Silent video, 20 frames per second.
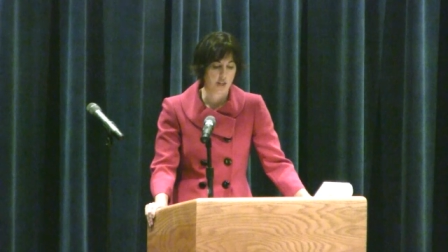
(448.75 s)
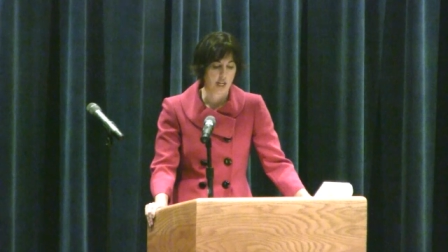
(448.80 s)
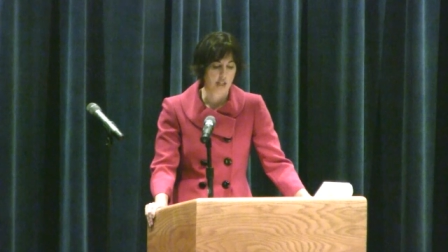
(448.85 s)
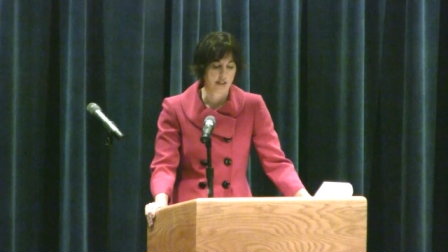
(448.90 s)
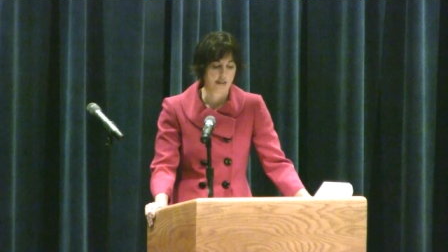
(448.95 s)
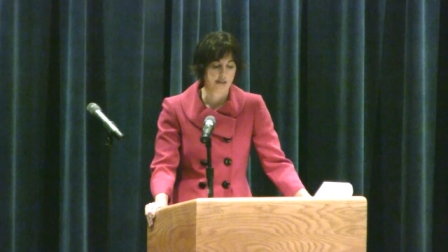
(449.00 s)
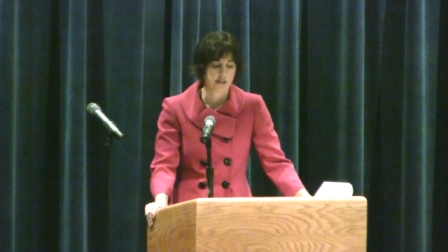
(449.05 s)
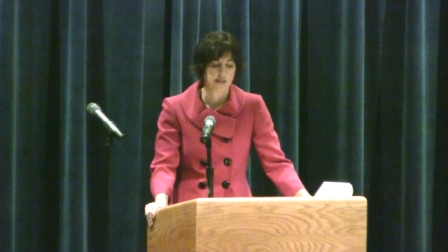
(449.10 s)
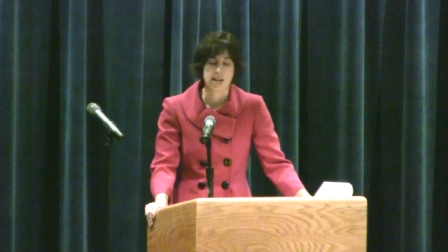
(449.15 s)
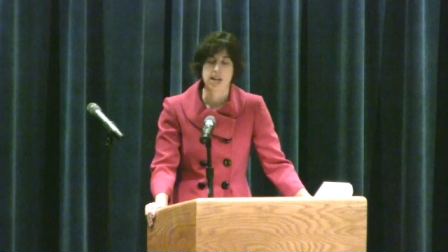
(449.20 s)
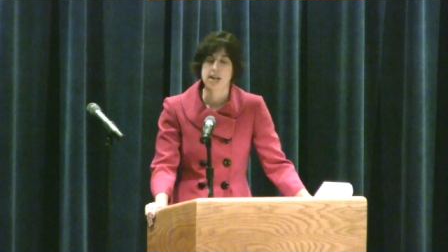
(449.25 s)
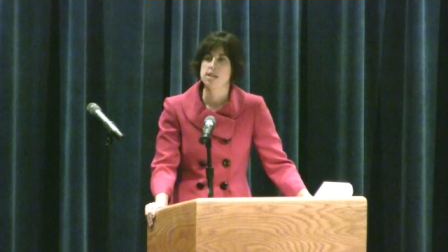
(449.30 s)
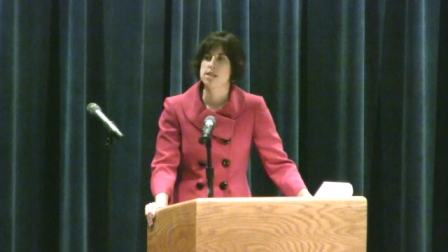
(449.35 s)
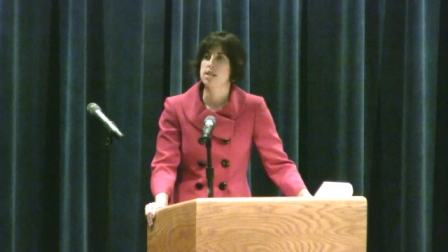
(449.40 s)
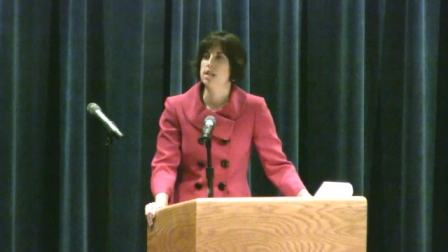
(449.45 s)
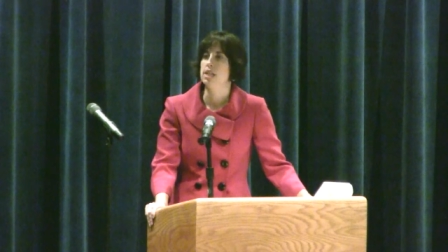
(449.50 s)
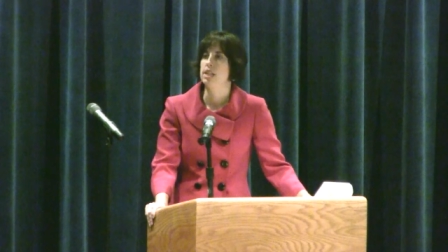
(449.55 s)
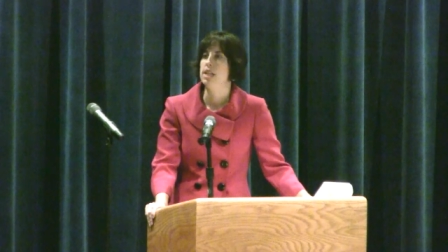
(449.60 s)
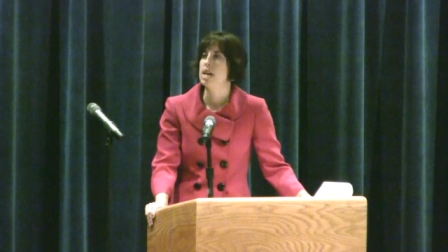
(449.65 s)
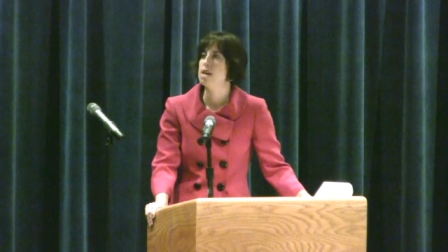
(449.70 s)
get the state
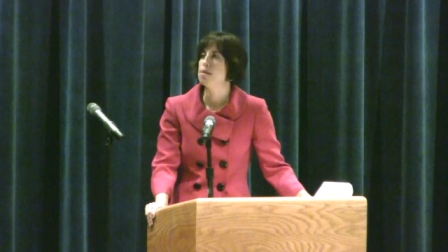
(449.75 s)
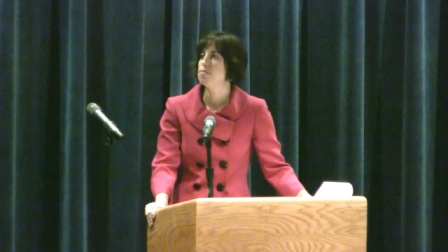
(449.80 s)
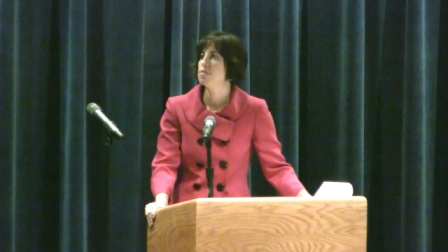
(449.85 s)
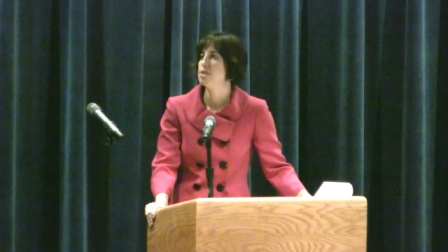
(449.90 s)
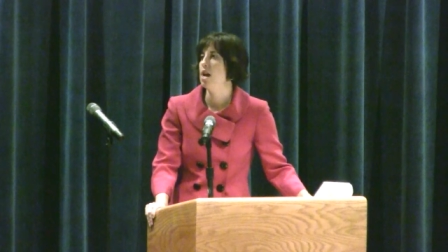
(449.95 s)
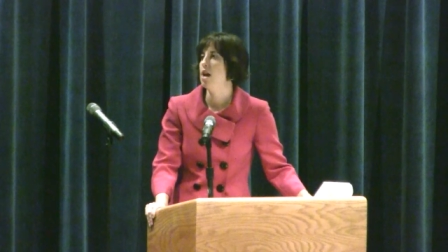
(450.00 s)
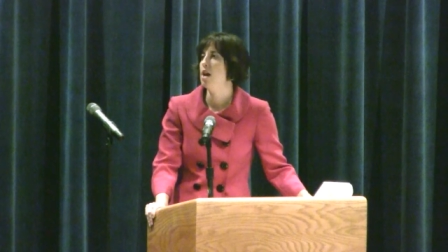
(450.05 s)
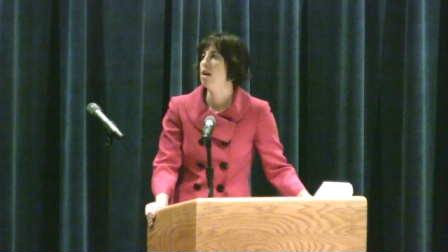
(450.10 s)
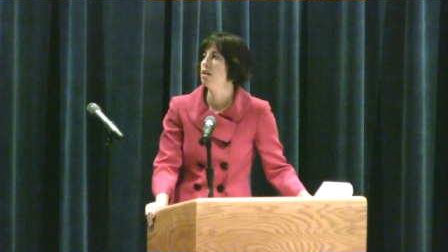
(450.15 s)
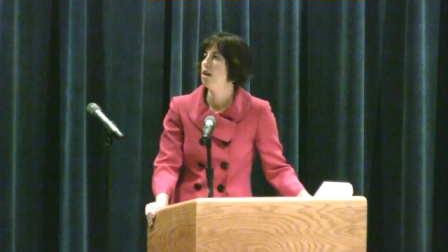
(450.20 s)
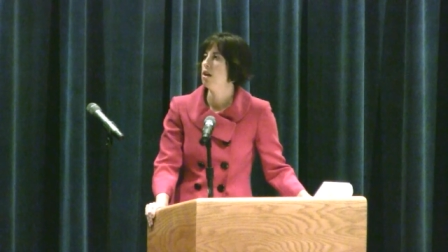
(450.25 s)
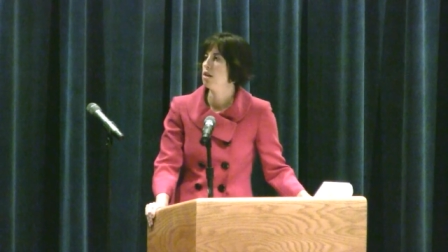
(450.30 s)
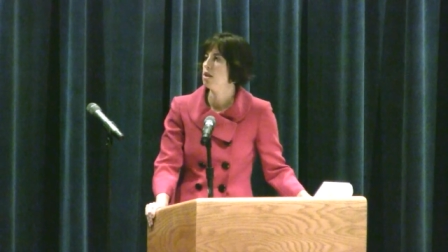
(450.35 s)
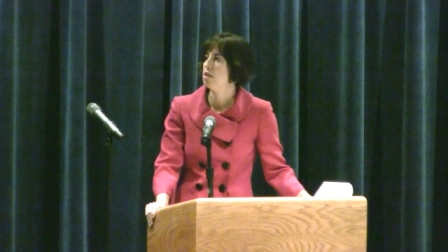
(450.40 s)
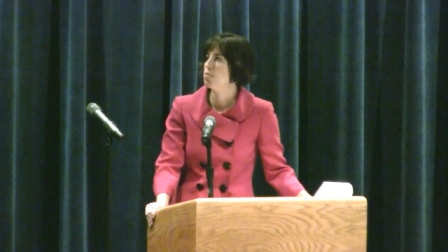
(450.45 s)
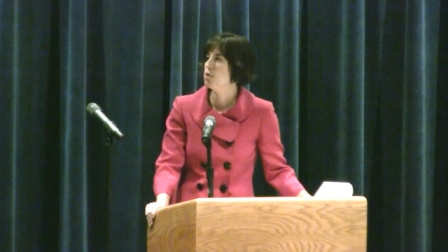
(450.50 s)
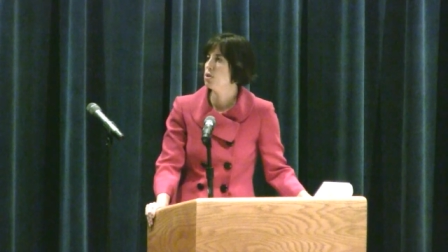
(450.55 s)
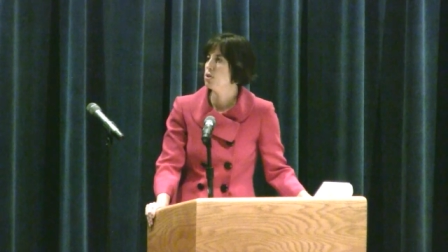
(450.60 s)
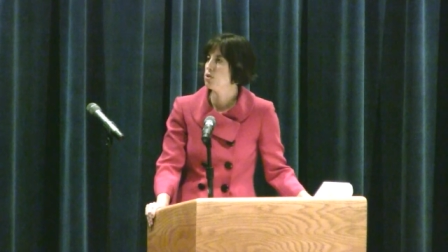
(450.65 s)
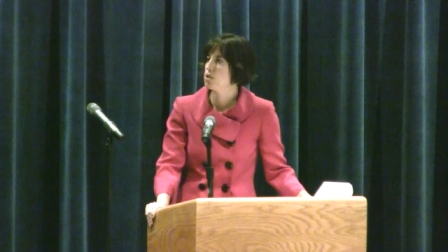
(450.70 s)
to clamp down on
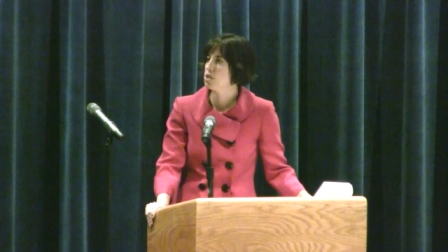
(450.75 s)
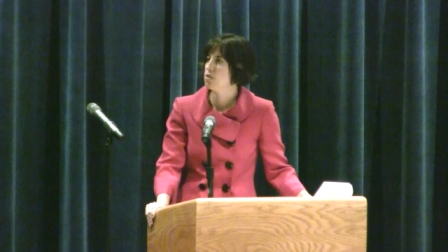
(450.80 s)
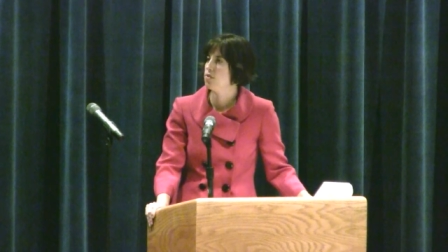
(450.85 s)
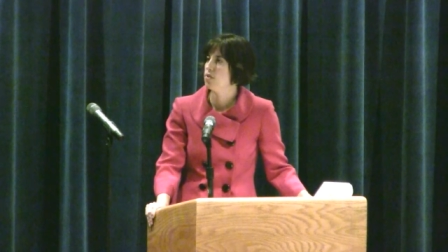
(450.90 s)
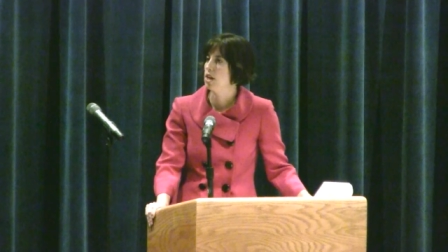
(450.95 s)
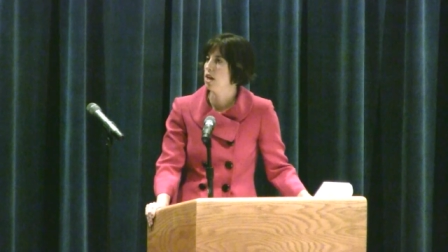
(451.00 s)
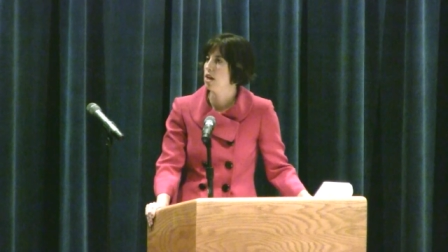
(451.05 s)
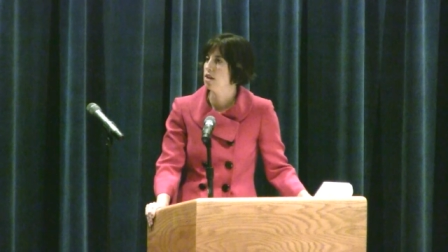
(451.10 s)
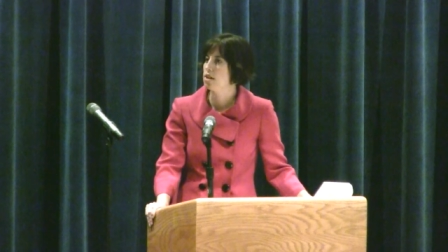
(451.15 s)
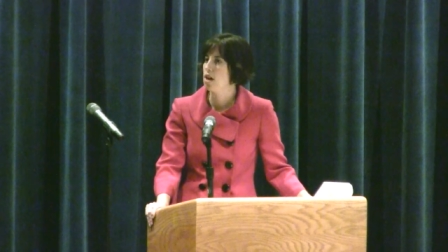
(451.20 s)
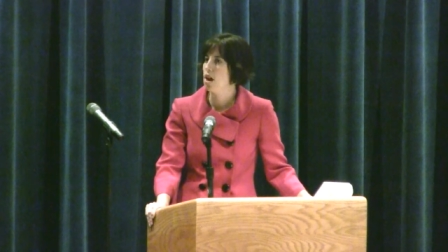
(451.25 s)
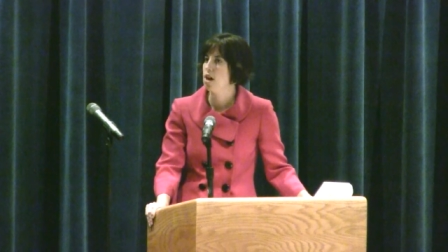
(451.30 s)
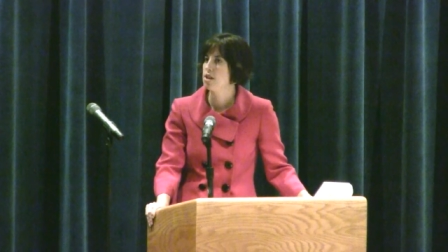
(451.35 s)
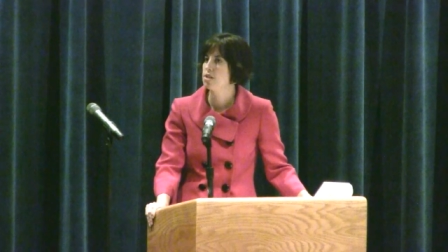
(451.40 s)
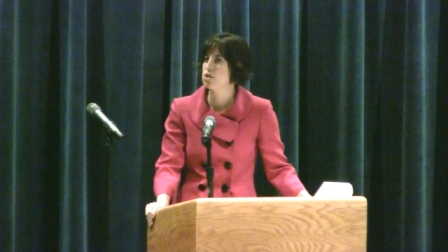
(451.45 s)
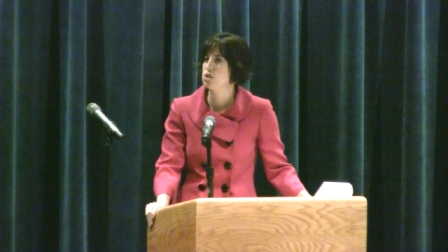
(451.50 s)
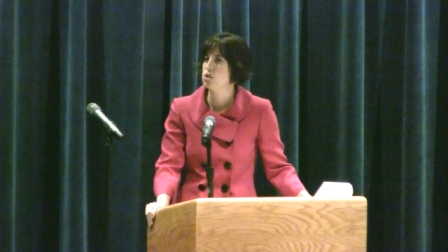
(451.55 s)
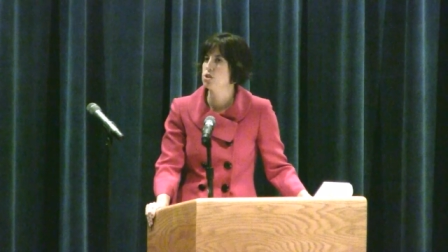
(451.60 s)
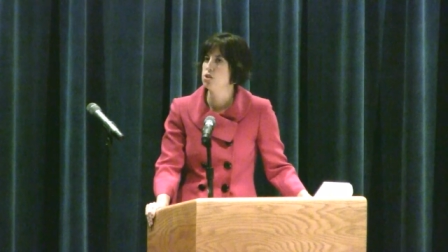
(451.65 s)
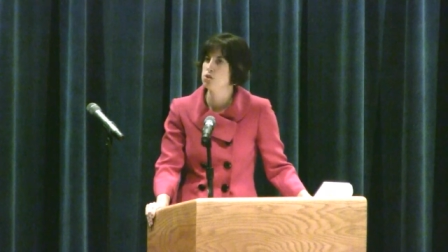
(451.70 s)
abusive and
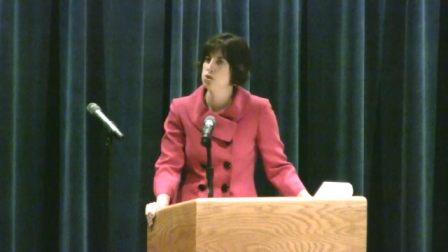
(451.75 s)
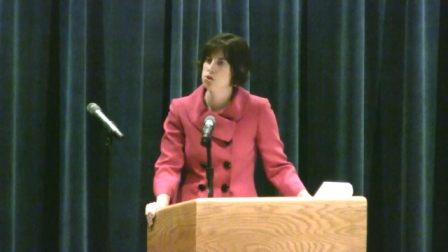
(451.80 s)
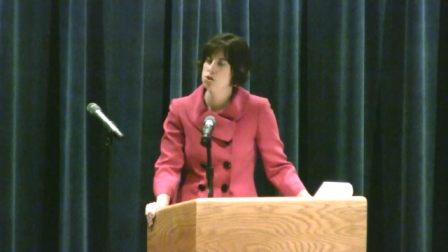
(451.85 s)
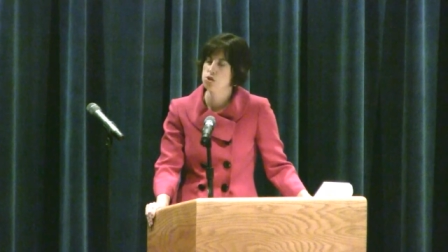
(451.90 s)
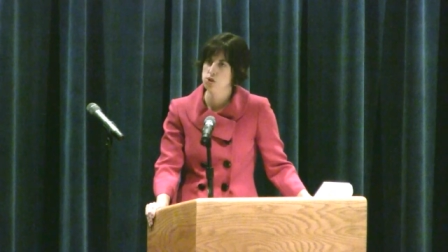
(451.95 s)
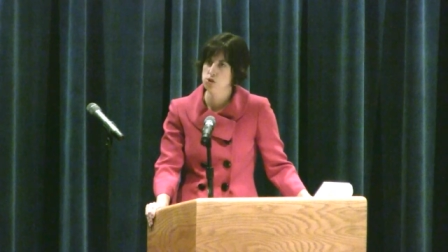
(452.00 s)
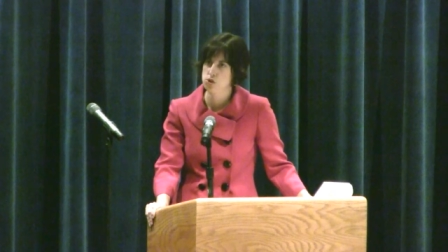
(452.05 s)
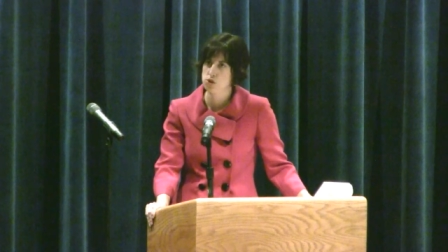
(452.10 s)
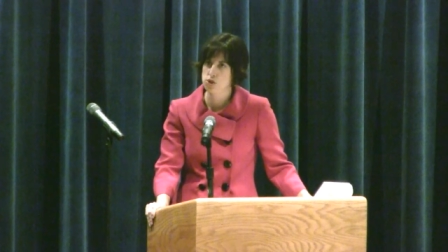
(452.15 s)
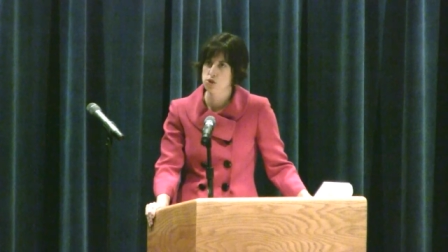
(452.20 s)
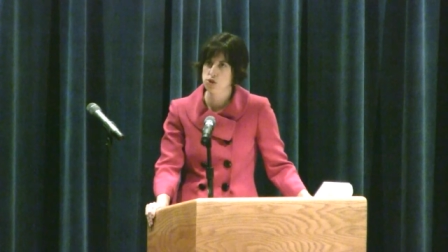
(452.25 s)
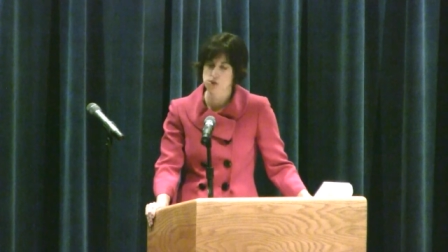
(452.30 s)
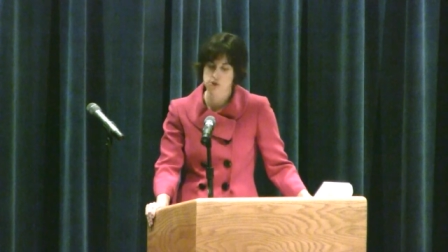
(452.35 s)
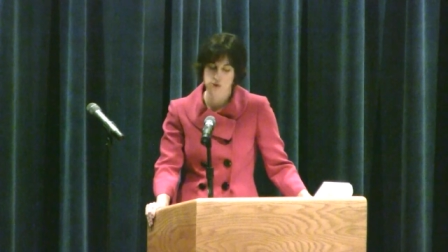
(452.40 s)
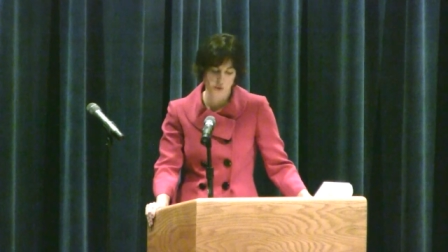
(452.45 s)
unconstitutional